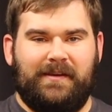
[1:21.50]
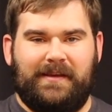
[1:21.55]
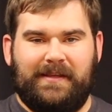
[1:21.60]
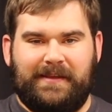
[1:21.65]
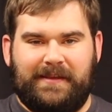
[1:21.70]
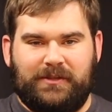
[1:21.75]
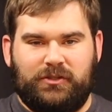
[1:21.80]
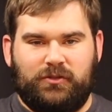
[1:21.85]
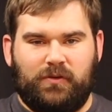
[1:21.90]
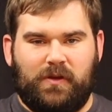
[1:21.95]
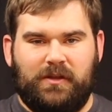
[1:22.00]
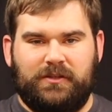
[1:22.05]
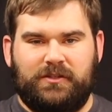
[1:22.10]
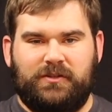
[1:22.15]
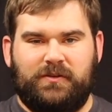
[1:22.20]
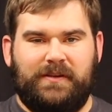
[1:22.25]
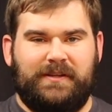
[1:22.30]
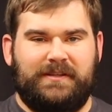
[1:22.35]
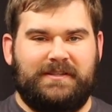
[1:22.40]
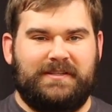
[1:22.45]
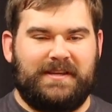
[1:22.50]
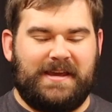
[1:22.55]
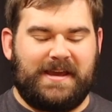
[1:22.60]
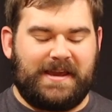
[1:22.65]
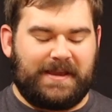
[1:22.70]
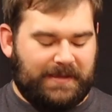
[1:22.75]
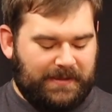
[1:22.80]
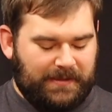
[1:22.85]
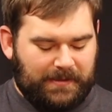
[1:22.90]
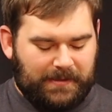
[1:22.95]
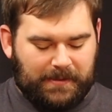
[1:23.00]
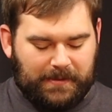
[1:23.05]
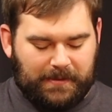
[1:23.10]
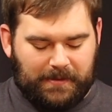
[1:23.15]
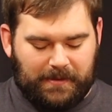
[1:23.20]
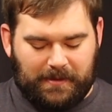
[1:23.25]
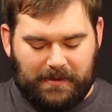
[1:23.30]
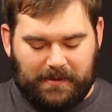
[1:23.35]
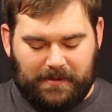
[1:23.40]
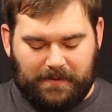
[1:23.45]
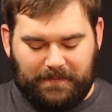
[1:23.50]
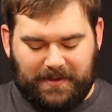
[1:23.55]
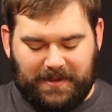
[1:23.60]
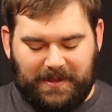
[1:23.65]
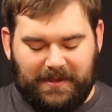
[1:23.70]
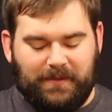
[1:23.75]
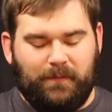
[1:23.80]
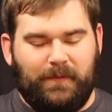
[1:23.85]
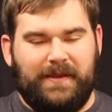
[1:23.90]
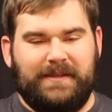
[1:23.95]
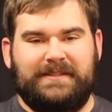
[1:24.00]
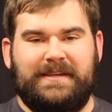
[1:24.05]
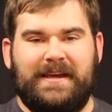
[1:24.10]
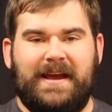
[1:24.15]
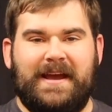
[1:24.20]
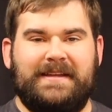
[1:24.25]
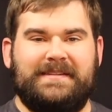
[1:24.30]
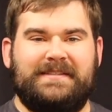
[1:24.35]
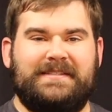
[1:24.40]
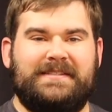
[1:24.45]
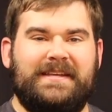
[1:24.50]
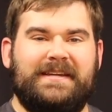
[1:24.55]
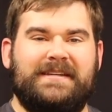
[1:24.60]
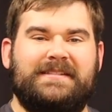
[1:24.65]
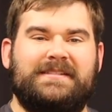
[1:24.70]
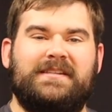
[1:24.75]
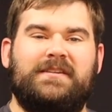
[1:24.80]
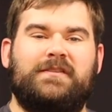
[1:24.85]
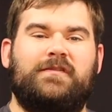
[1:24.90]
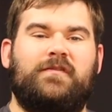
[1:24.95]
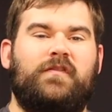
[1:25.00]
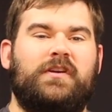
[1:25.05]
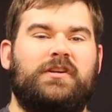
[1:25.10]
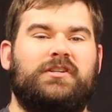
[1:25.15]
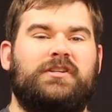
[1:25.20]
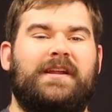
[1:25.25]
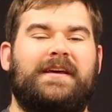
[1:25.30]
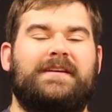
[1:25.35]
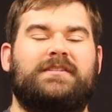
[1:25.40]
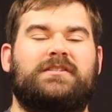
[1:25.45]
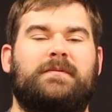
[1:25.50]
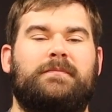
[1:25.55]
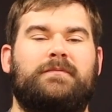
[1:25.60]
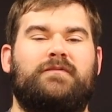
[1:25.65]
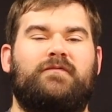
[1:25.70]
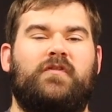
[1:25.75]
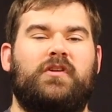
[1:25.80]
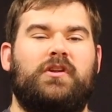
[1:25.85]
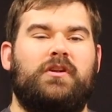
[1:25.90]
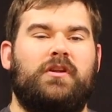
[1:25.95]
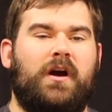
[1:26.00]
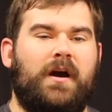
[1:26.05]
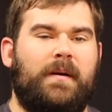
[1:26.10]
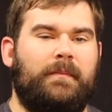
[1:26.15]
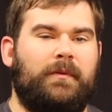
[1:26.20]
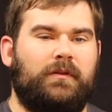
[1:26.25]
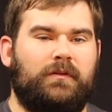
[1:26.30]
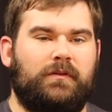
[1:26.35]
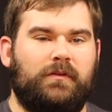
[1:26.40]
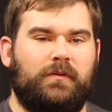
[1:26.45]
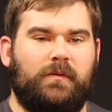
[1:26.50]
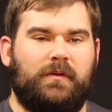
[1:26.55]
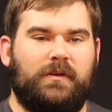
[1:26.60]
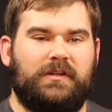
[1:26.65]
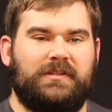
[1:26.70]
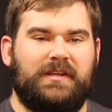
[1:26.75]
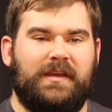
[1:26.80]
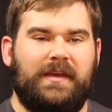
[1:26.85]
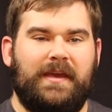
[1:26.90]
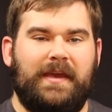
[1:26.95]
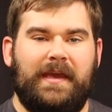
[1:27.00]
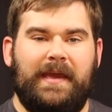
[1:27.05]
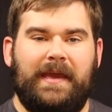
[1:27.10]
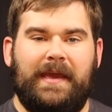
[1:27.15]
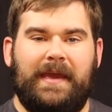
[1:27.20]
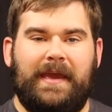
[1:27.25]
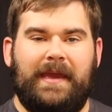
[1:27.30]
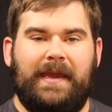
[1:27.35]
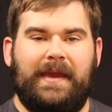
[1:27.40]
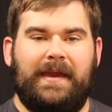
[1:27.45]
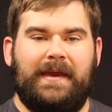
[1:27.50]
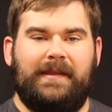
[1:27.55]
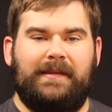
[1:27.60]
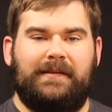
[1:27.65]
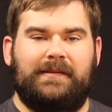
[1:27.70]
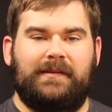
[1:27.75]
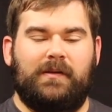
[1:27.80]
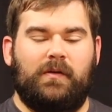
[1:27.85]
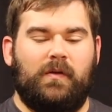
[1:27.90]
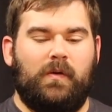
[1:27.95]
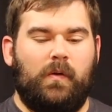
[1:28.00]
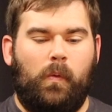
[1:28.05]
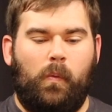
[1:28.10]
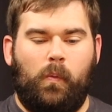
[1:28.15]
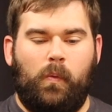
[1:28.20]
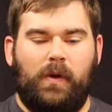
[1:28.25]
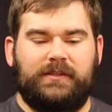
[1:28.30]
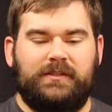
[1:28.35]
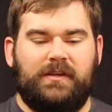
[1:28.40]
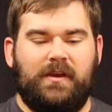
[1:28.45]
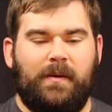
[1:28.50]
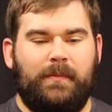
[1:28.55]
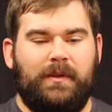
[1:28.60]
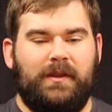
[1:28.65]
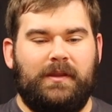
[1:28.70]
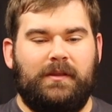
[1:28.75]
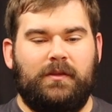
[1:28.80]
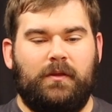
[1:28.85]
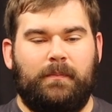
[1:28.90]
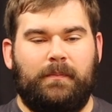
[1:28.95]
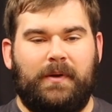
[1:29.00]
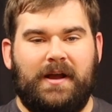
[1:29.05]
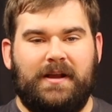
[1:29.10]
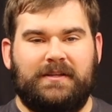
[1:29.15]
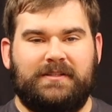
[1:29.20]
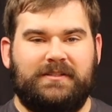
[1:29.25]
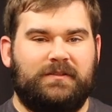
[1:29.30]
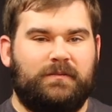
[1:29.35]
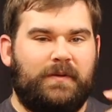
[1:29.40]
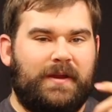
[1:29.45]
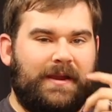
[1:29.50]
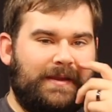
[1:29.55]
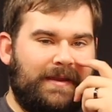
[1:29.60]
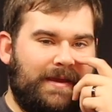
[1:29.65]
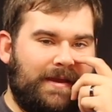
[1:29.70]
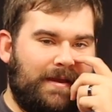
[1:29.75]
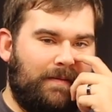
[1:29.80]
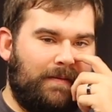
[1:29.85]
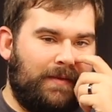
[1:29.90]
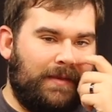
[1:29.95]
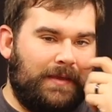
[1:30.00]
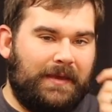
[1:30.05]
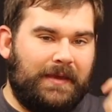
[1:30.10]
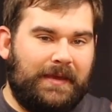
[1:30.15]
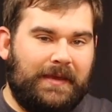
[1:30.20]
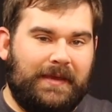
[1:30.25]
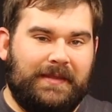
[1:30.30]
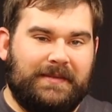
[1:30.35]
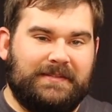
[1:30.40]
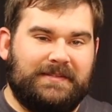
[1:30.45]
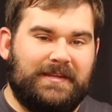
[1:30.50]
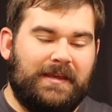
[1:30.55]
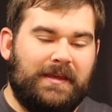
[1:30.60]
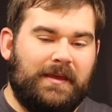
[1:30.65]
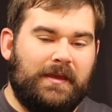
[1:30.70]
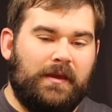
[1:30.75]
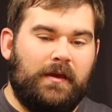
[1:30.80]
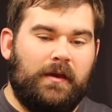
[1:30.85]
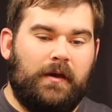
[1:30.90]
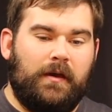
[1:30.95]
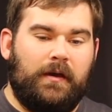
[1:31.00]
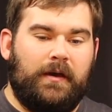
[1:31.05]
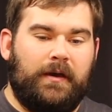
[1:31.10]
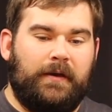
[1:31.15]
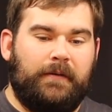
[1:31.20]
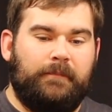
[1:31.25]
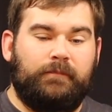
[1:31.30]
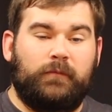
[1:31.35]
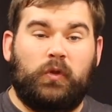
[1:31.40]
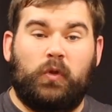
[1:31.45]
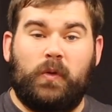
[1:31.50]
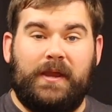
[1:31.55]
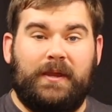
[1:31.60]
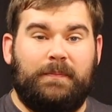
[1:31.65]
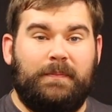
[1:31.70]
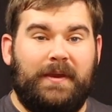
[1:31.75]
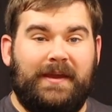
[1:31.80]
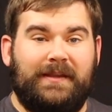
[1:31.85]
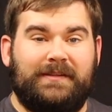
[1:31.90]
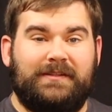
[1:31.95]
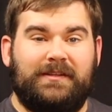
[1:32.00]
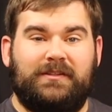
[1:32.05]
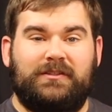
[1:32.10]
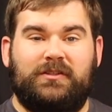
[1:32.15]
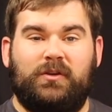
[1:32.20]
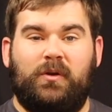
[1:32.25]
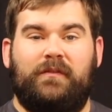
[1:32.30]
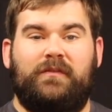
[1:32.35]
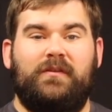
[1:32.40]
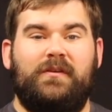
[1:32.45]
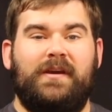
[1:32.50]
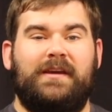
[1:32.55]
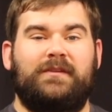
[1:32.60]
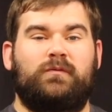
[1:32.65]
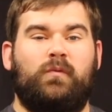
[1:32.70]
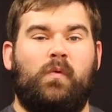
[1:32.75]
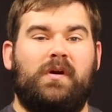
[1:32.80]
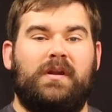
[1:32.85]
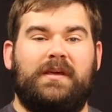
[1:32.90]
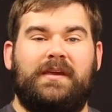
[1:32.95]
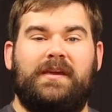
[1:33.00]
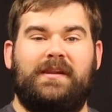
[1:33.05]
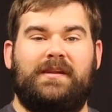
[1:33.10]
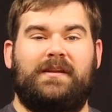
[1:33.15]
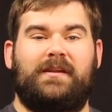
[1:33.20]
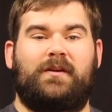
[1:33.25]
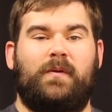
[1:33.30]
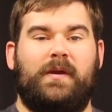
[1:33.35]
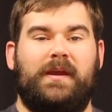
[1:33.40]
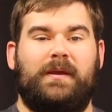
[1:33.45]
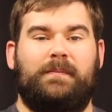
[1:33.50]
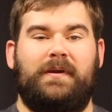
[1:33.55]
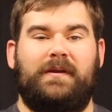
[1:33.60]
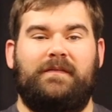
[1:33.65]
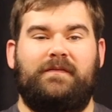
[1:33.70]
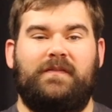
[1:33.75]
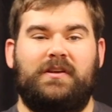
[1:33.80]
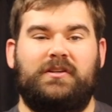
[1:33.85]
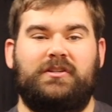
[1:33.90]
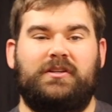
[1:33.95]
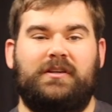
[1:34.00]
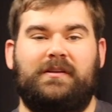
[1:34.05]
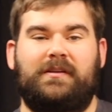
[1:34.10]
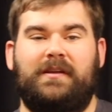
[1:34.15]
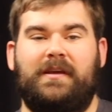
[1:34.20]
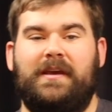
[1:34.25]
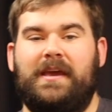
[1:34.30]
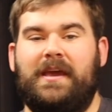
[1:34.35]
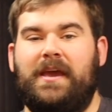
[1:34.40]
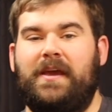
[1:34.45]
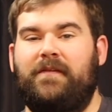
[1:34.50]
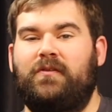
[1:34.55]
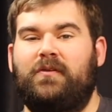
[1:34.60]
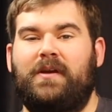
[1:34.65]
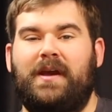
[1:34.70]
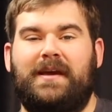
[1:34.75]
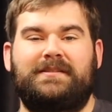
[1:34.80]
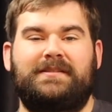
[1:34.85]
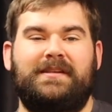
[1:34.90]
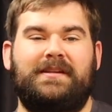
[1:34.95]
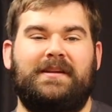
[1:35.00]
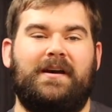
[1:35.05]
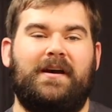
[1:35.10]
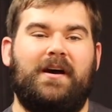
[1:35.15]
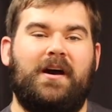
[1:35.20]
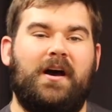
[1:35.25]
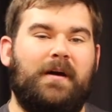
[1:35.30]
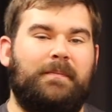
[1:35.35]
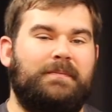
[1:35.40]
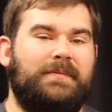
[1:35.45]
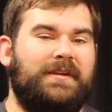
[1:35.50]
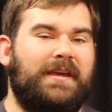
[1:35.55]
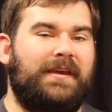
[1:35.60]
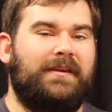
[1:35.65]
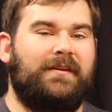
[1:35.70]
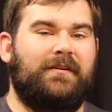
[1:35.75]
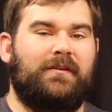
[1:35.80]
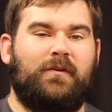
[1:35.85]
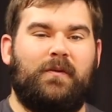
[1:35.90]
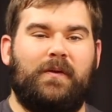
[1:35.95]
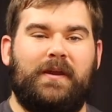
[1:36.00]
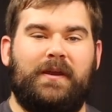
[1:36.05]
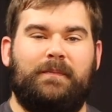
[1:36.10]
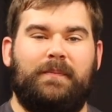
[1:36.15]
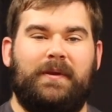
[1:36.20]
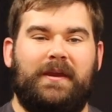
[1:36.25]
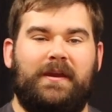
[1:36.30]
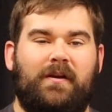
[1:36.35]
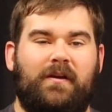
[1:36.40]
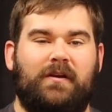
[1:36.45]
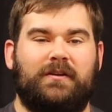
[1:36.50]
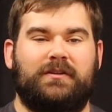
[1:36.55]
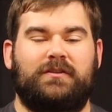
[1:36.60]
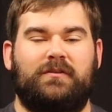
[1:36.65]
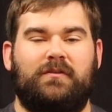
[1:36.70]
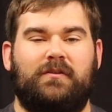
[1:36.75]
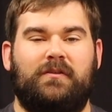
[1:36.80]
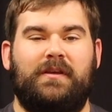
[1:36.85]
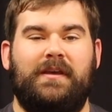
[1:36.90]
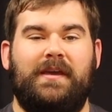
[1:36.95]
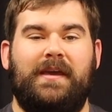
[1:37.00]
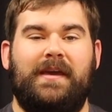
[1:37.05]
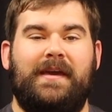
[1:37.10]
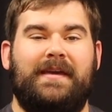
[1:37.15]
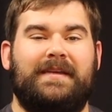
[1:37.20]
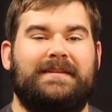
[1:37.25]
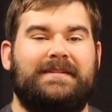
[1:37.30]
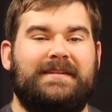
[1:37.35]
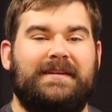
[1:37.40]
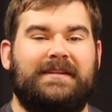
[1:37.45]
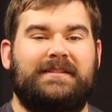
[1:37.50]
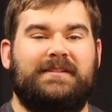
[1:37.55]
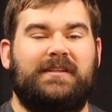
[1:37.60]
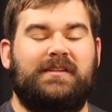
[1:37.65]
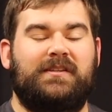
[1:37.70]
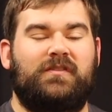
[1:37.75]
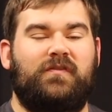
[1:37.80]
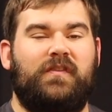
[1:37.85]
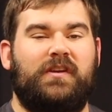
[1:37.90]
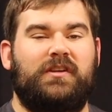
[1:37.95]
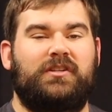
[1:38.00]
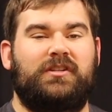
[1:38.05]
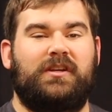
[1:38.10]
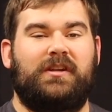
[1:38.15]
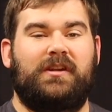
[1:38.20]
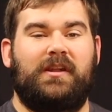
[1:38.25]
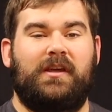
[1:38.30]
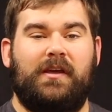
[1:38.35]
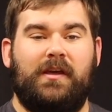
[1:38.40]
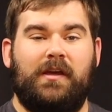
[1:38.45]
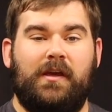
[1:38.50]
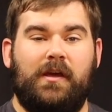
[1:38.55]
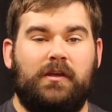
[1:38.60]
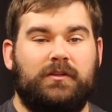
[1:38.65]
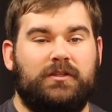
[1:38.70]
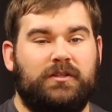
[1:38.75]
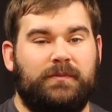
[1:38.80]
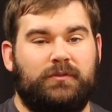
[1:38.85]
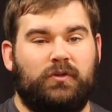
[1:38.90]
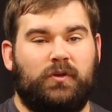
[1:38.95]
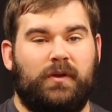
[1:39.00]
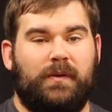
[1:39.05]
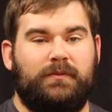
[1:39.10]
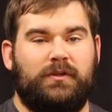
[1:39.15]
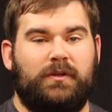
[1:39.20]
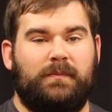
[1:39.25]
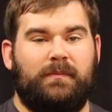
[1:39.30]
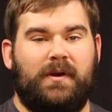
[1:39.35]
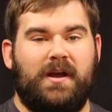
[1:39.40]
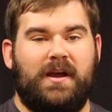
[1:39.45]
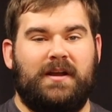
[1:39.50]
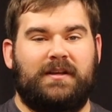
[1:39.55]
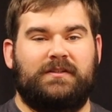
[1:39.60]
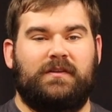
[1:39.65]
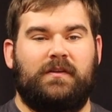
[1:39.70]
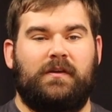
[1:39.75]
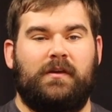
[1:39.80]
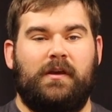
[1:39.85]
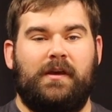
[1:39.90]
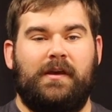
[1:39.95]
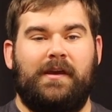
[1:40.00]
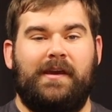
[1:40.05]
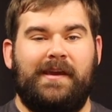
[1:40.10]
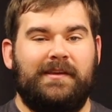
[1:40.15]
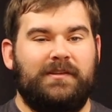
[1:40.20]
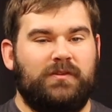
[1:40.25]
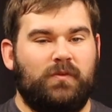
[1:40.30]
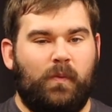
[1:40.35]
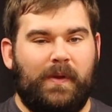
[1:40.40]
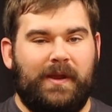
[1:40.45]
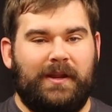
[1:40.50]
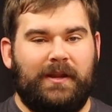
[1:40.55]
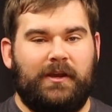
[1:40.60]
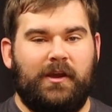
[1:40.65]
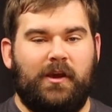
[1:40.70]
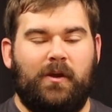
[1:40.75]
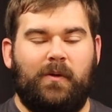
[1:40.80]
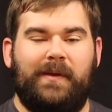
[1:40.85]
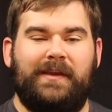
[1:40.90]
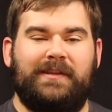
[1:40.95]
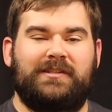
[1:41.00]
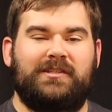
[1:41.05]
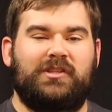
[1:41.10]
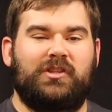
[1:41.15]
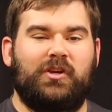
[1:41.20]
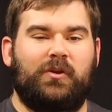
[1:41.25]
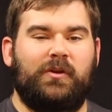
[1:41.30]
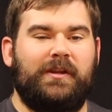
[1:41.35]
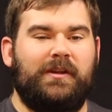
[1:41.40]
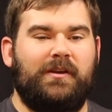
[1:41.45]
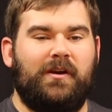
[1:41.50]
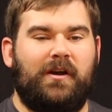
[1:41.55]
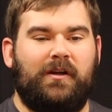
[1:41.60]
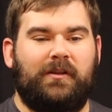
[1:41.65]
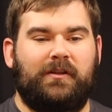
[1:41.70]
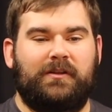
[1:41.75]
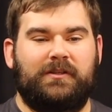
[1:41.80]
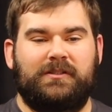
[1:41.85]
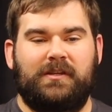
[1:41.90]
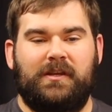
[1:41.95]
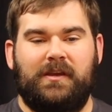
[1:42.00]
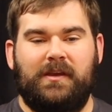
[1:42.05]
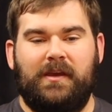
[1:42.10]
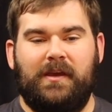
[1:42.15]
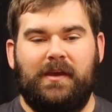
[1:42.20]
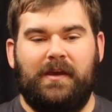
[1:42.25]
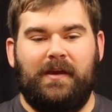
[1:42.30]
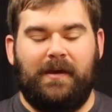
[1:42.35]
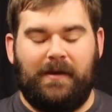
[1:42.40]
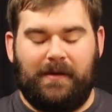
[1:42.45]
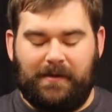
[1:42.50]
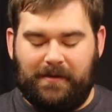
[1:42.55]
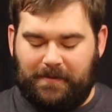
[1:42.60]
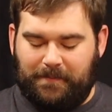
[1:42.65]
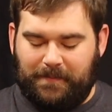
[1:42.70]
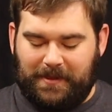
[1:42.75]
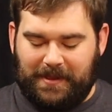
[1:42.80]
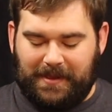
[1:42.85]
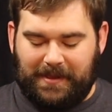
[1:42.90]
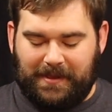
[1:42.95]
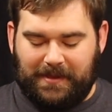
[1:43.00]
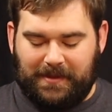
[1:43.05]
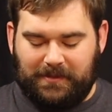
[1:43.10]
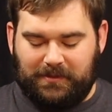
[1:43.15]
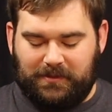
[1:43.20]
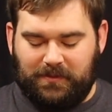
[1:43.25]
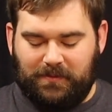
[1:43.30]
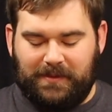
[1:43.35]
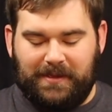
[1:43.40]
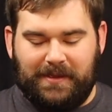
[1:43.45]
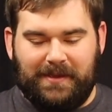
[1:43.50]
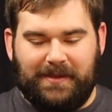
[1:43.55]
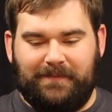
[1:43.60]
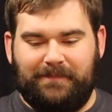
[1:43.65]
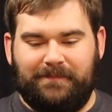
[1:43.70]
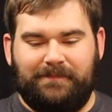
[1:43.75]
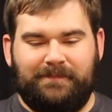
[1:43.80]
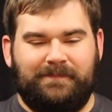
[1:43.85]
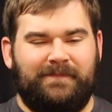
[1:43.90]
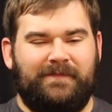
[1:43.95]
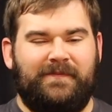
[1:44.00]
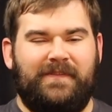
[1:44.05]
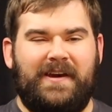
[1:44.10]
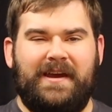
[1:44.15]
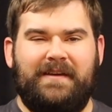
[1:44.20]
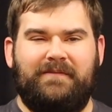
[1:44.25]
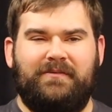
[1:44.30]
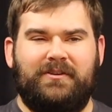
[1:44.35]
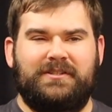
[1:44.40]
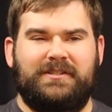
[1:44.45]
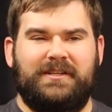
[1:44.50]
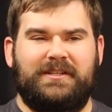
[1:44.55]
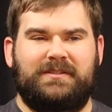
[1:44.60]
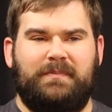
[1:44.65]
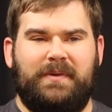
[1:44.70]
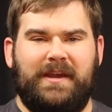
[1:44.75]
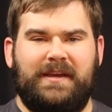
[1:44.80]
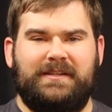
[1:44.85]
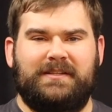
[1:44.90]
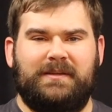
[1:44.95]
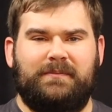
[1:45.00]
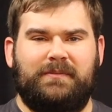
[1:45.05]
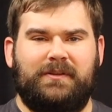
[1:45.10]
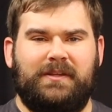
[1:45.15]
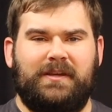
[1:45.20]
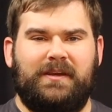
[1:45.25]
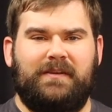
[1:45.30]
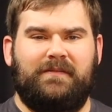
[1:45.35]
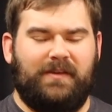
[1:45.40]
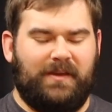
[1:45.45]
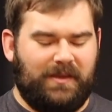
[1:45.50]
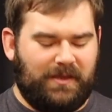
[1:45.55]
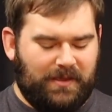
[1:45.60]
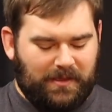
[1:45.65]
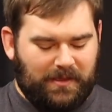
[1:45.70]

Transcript: like a drawstring sack. Anyways guys, Six Sense Fishing has some phenomenal lures. And what's coming in their boxes right now is crankbaits. So if you guys want to get into crankbait fishing, if you guys need to update your crankbait arsenal, Six Sense Fishing subscription box is a way to go. It's $30 and you get 5 or 6 baits, I believe.